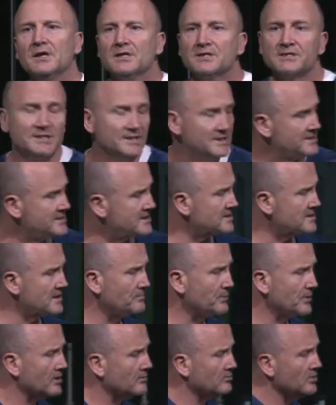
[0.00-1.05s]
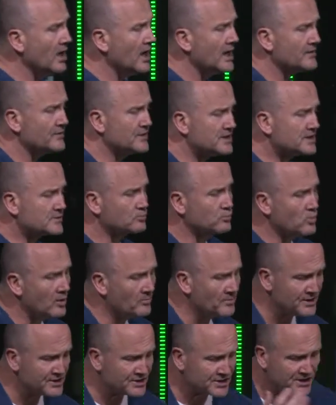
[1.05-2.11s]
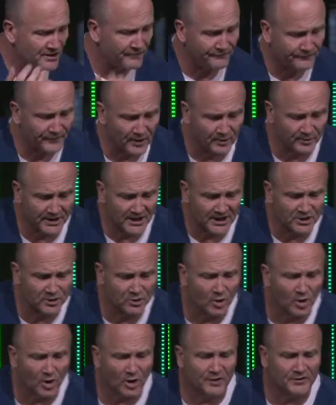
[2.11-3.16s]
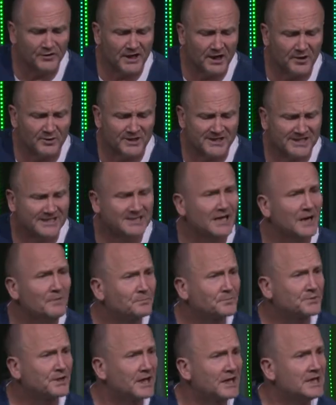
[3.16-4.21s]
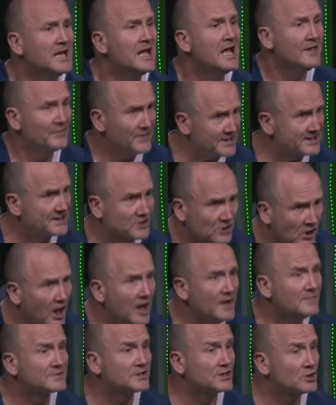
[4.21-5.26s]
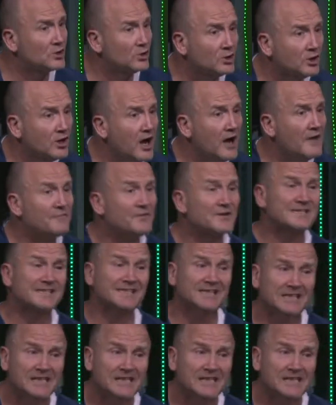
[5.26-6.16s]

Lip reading: See, this is the bottom line. This woman, she felt ignored. There is something, there's times in your life as a